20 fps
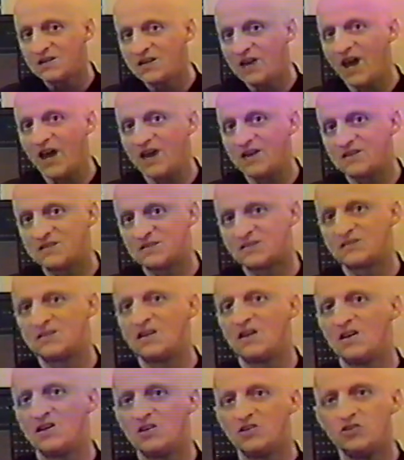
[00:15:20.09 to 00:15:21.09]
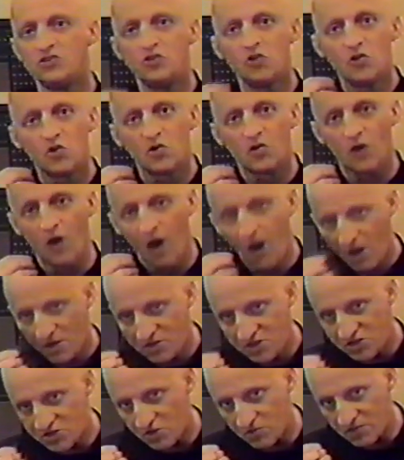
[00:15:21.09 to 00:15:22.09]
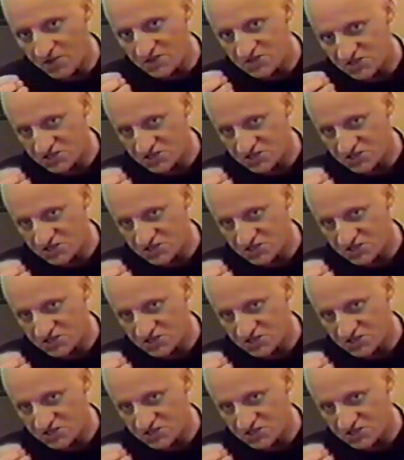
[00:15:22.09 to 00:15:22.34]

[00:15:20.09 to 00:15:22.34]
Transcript: takes your auditory